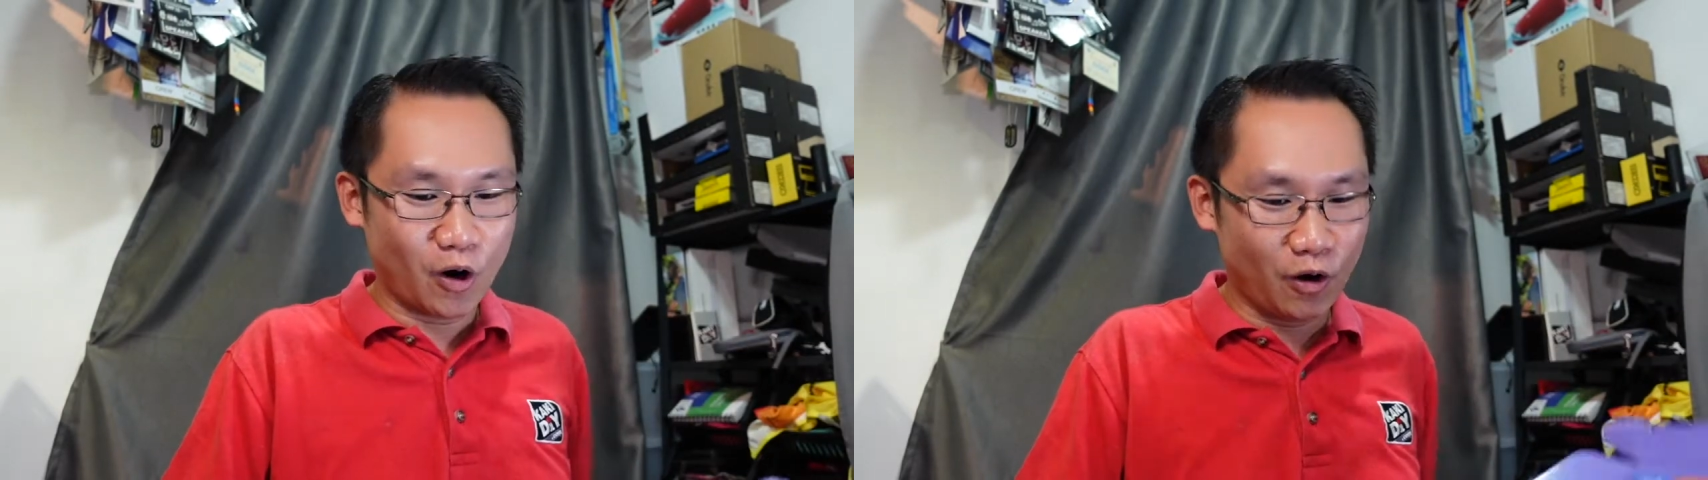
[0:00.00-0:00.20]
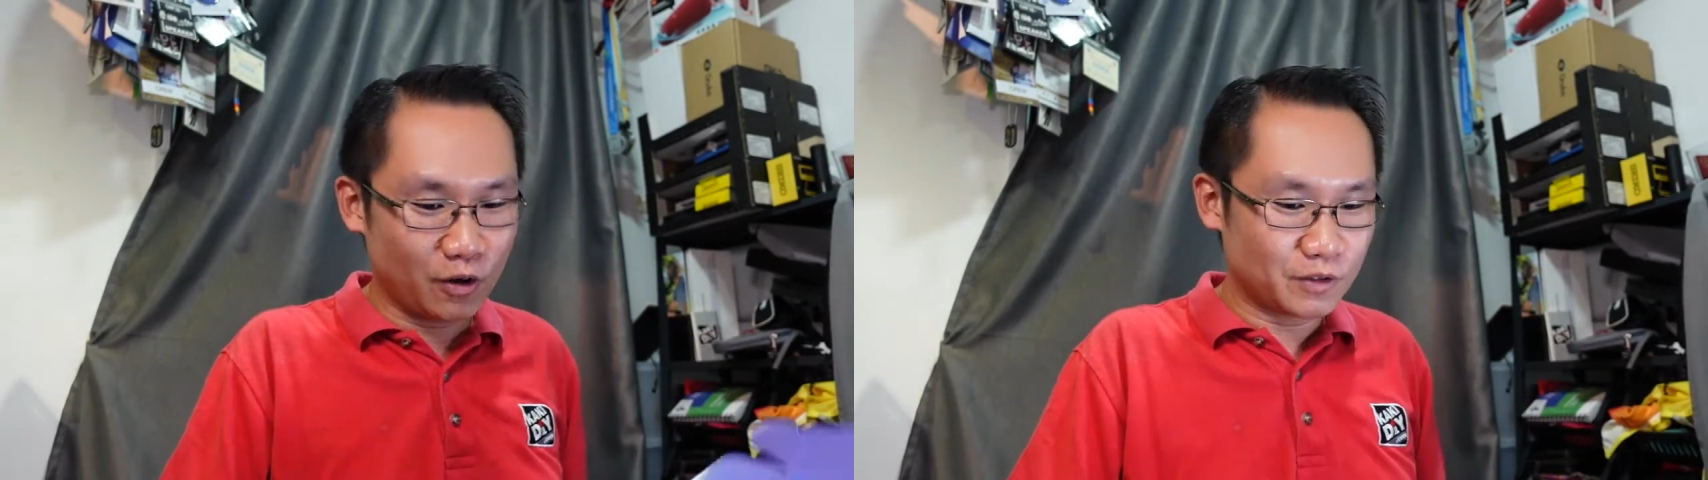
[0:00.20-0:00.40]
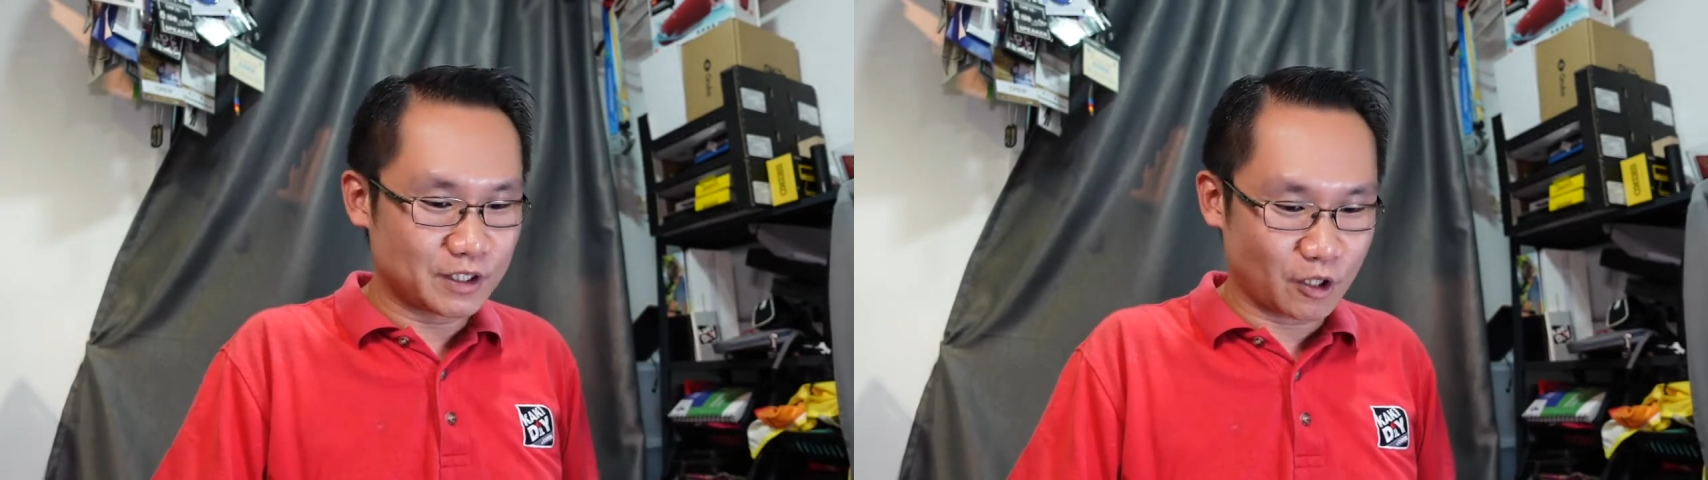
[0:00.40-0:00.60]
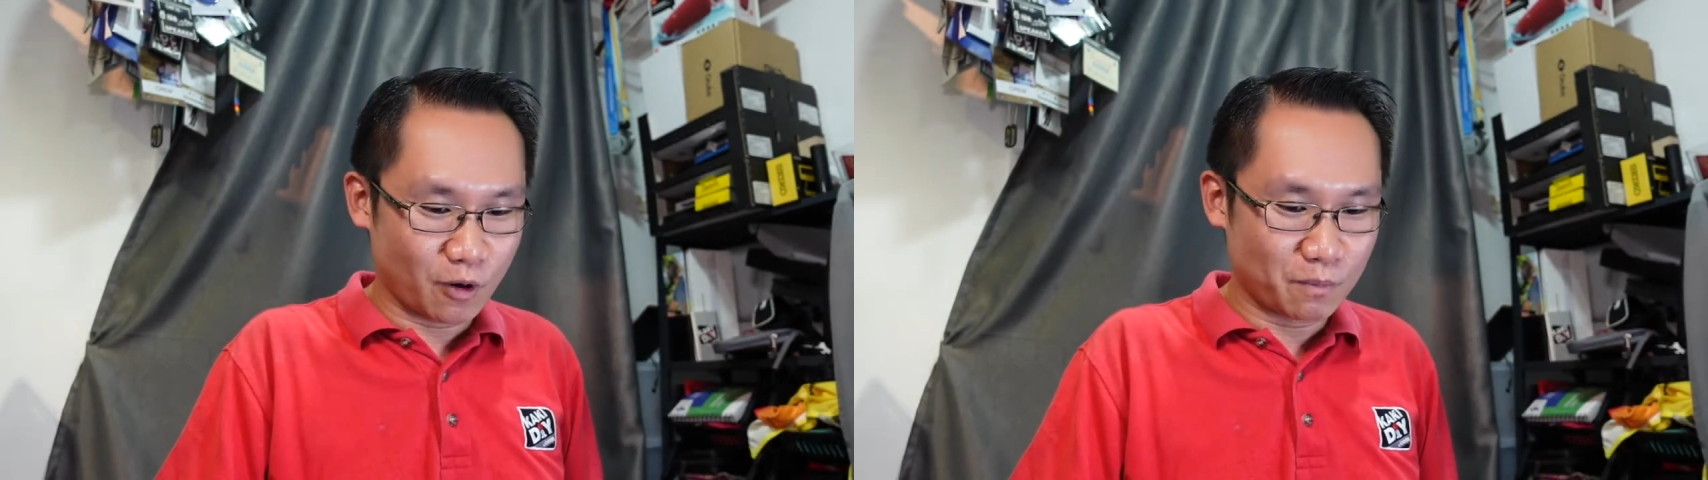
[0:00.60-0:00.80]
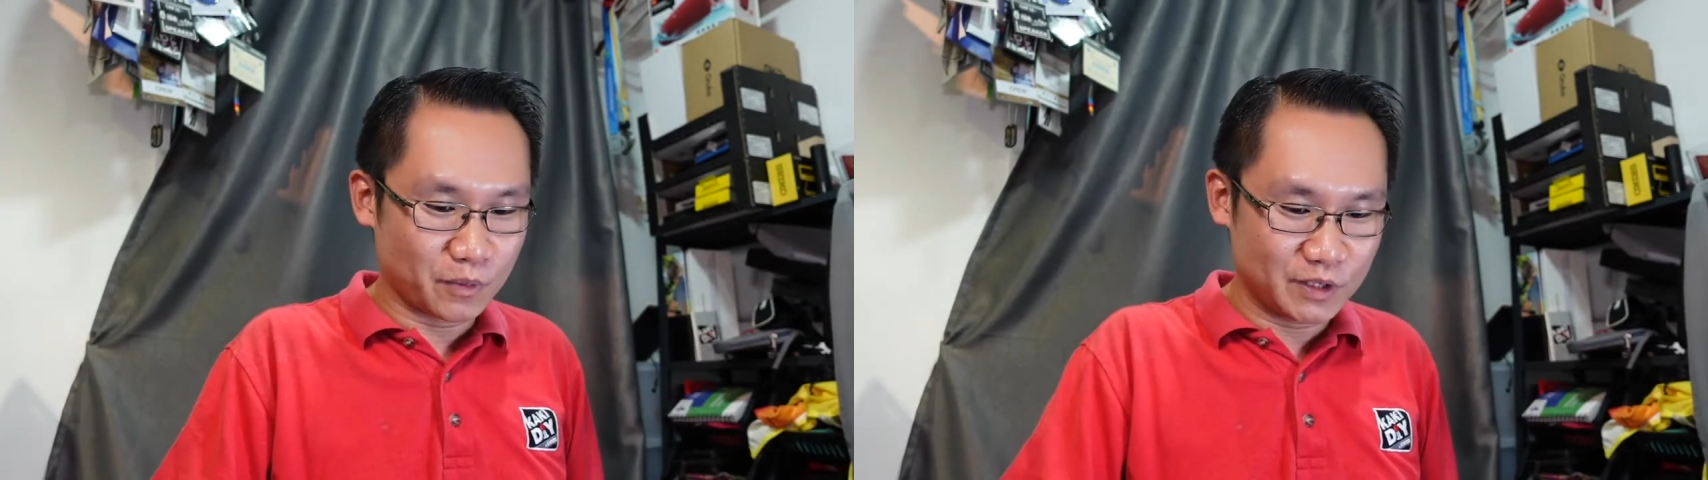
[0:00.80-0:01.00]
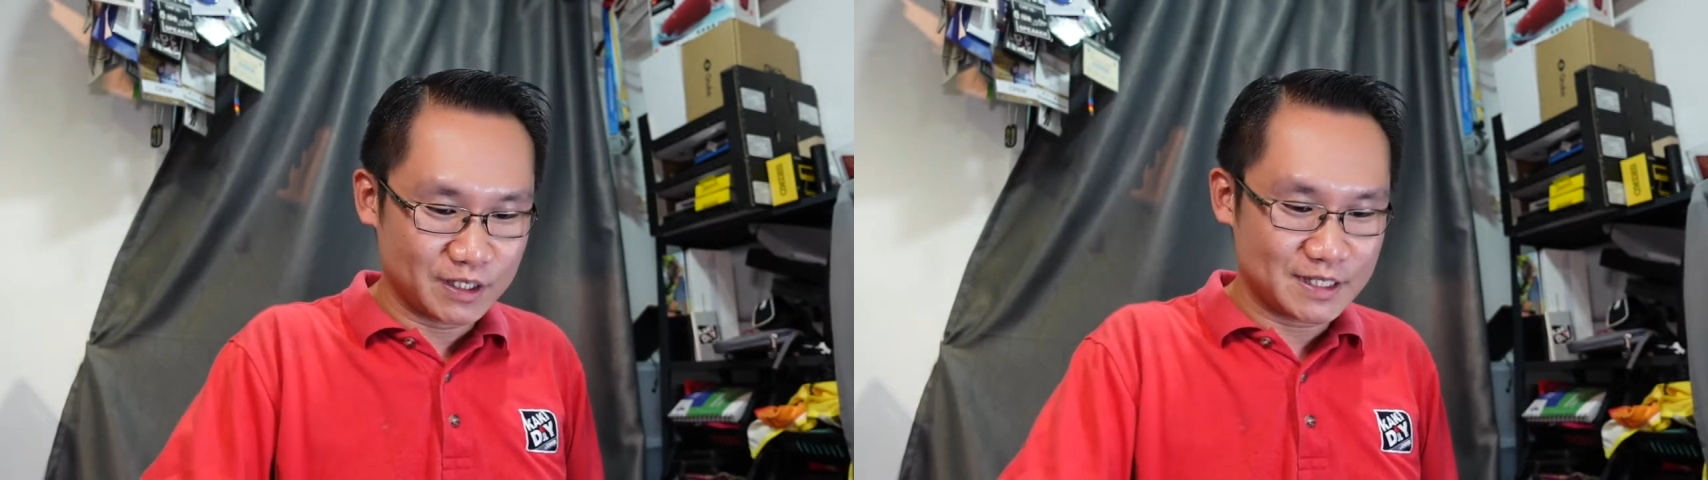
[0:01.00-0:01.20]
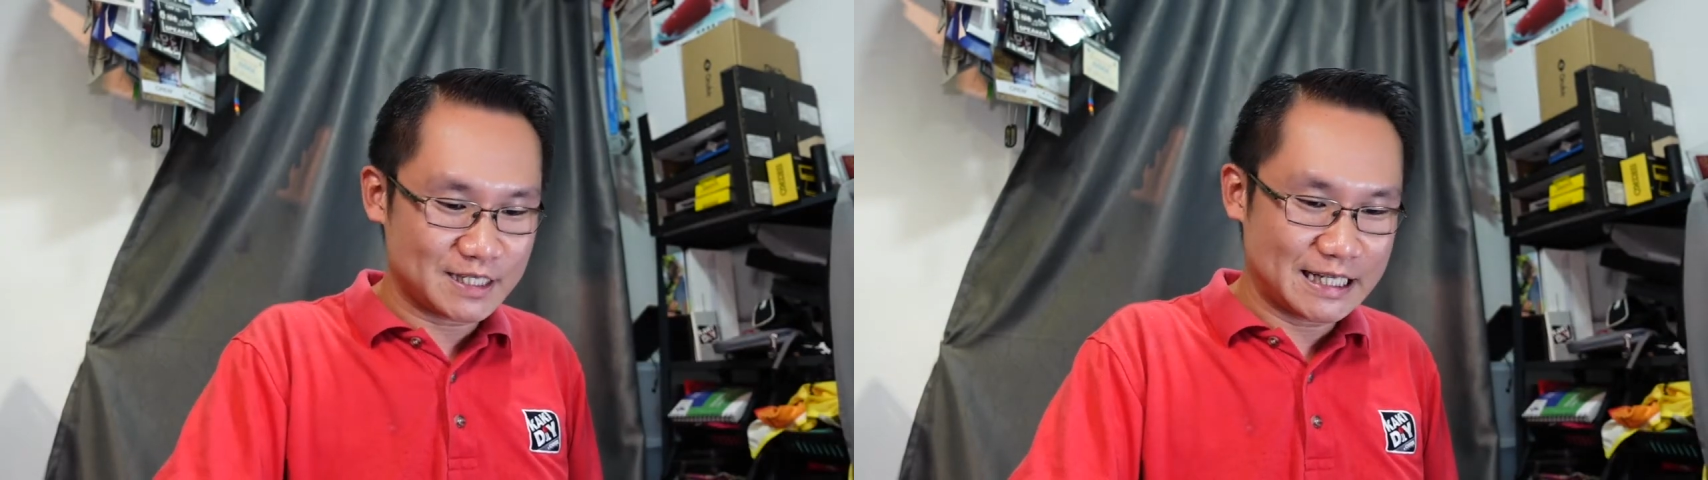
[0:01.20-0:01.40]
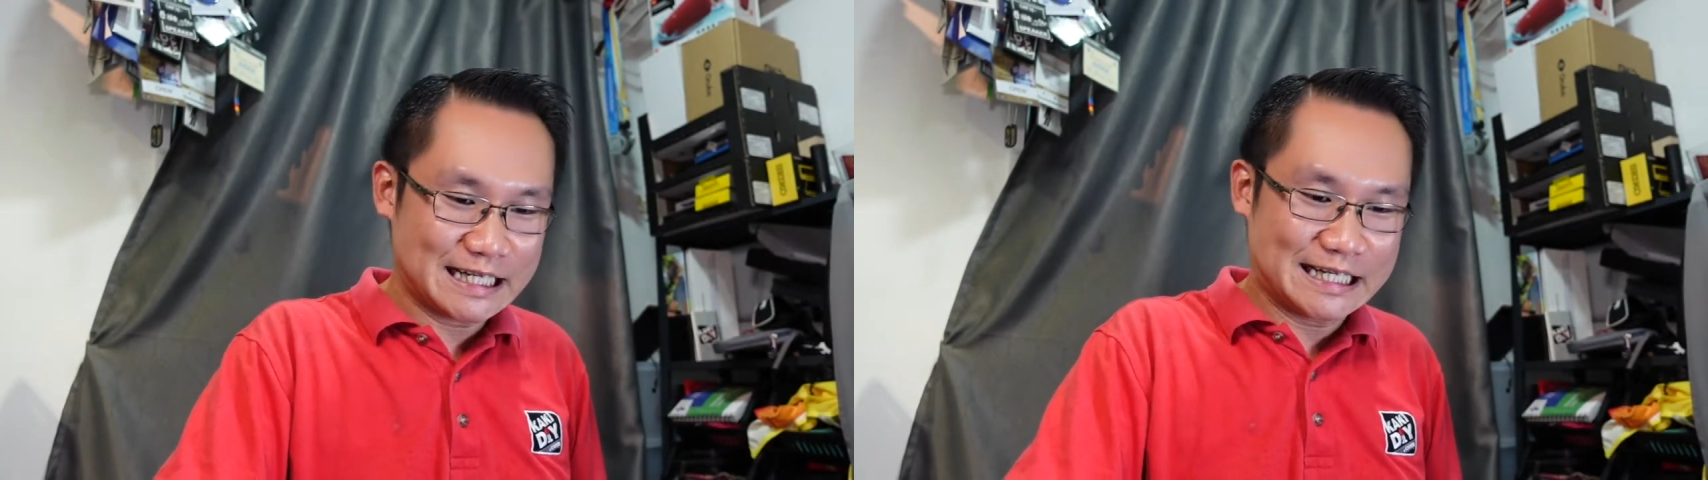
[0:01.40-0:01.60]
all the
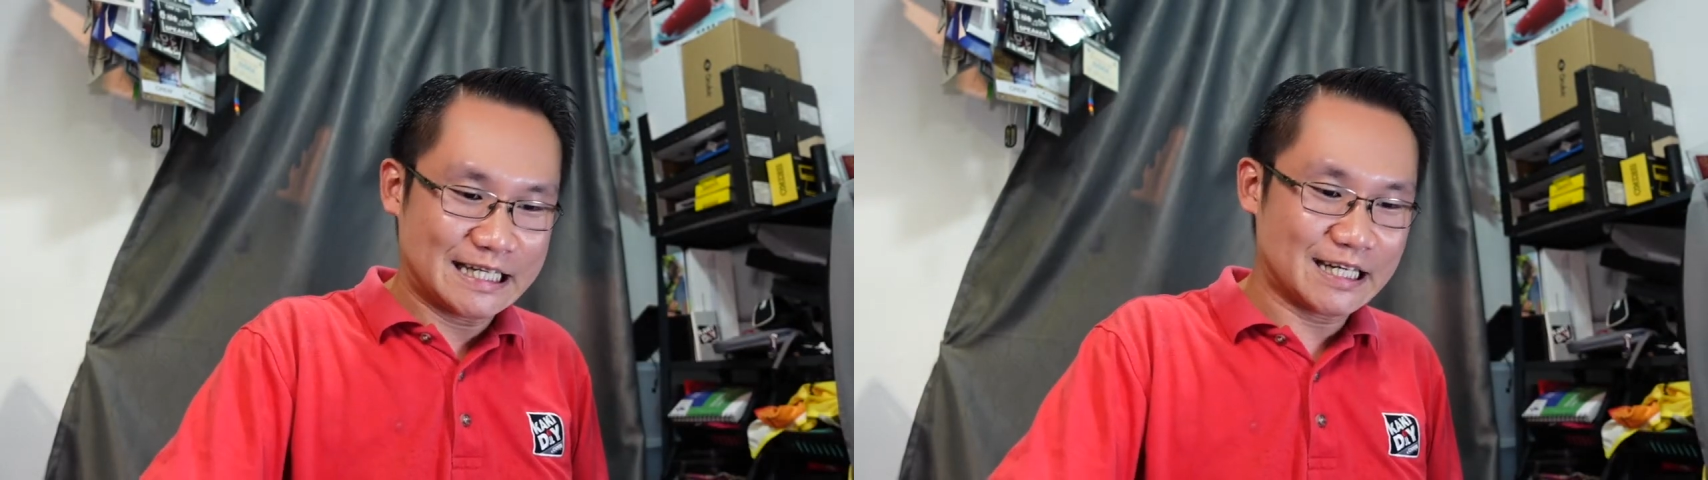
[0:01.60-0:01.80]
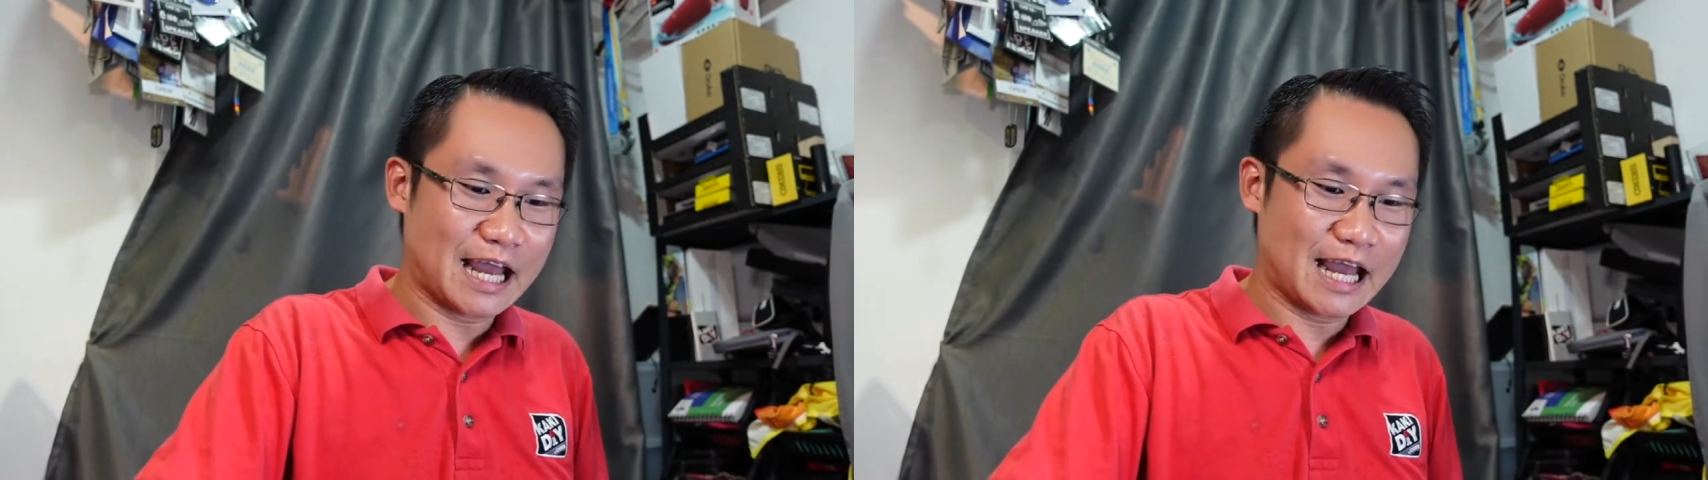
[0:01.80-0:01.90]
components in the